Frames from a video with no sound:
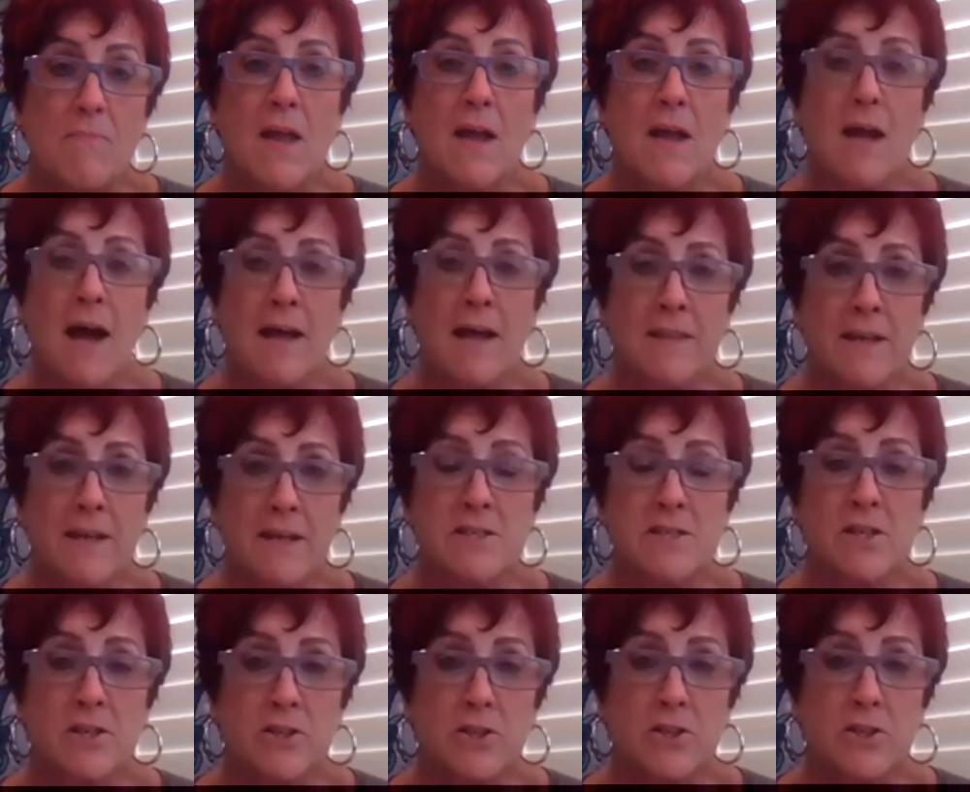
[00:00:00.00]
I think it's a
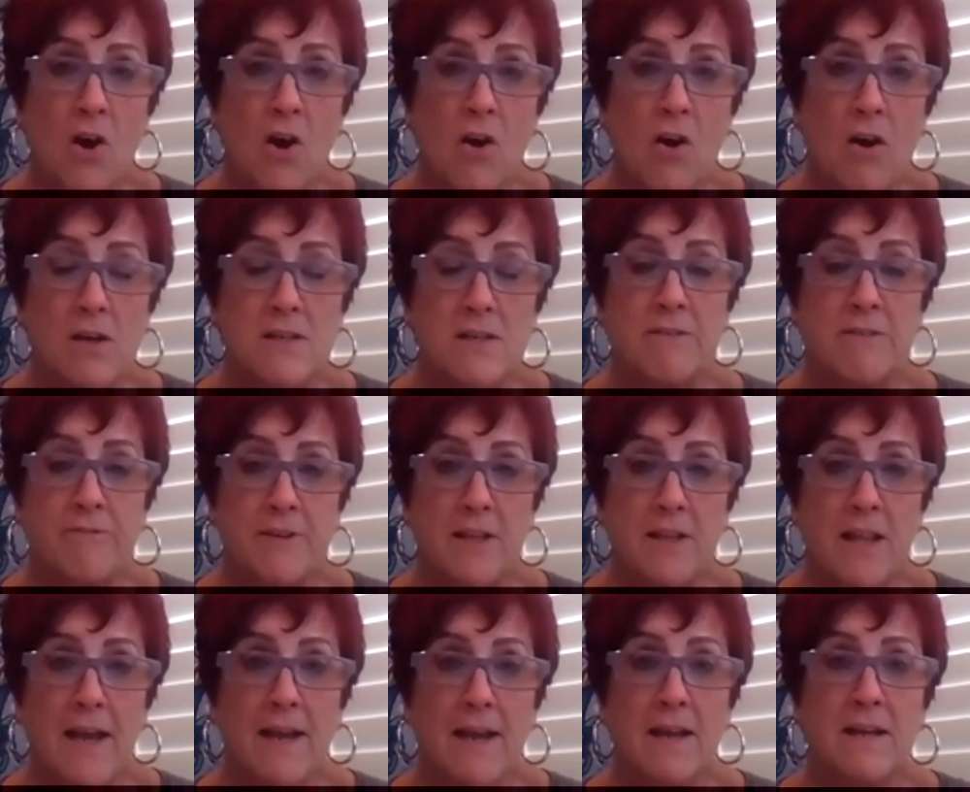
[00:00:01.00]
good cause. I feel
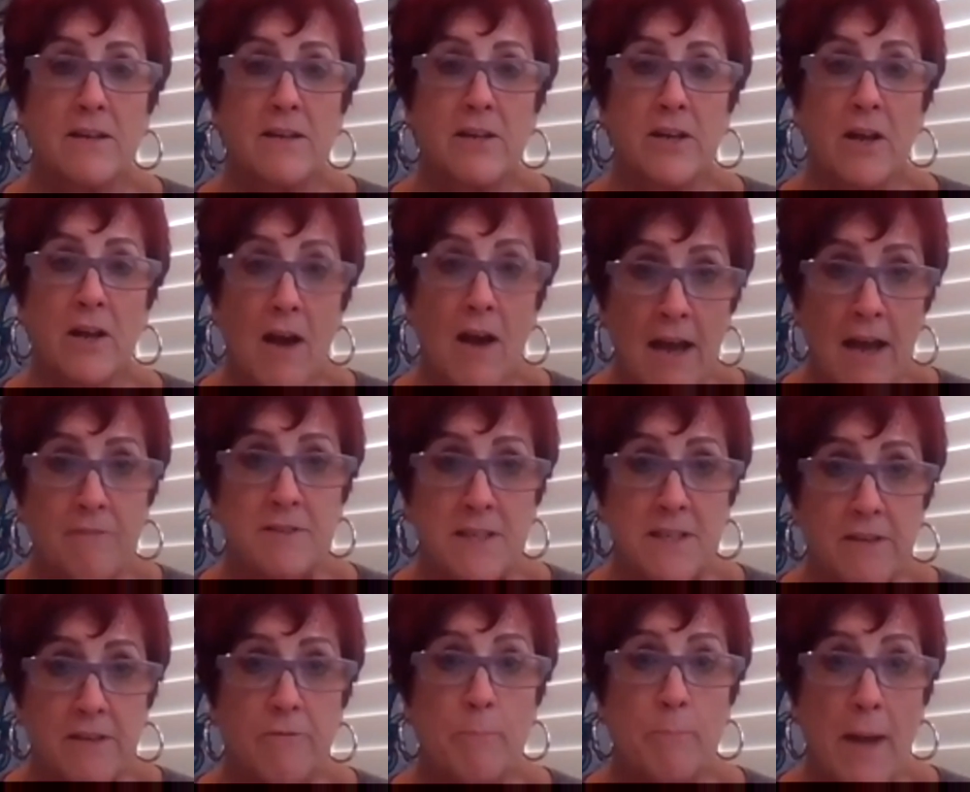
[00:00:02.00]
like, I have to
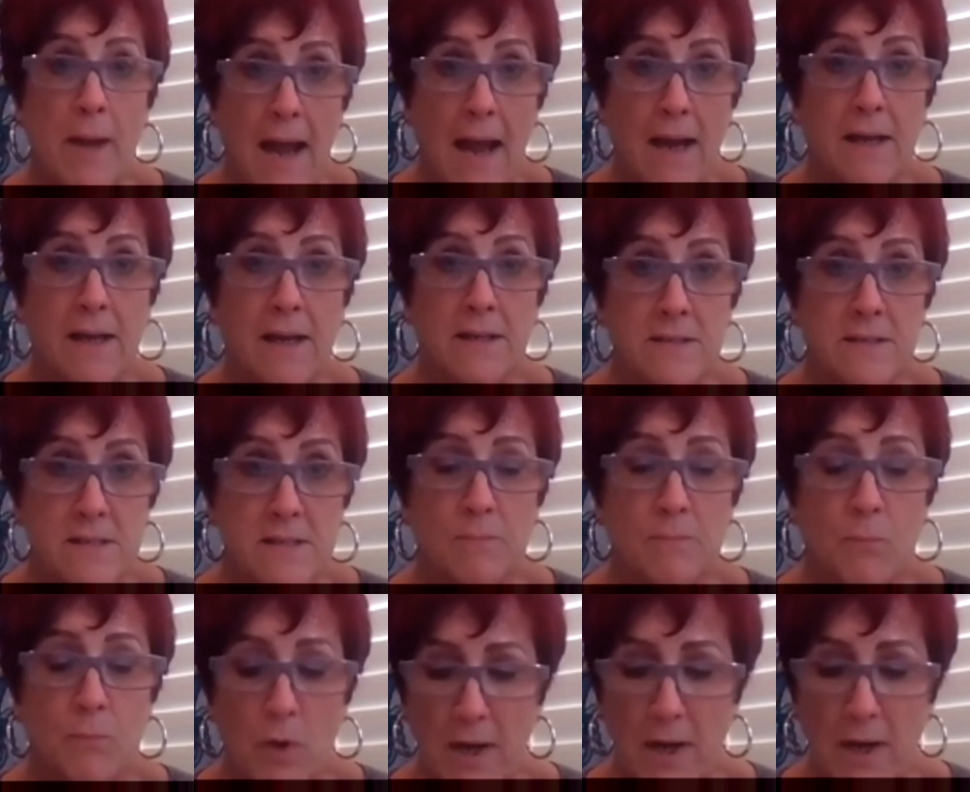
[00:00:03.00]
give back in
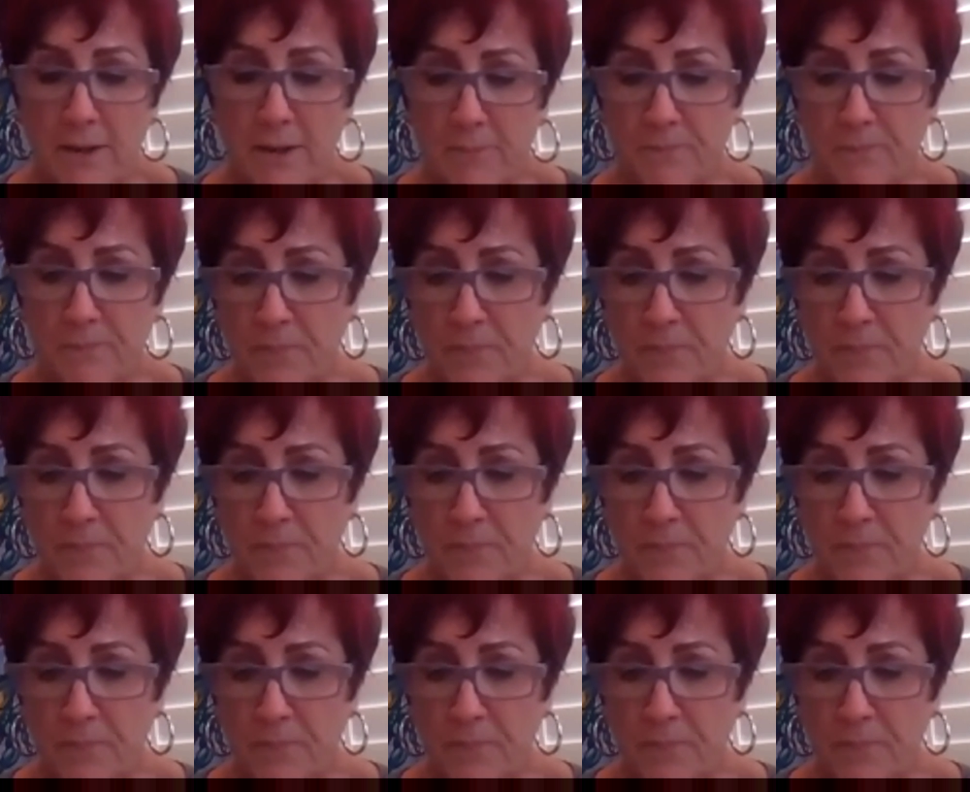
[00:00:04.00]
some way.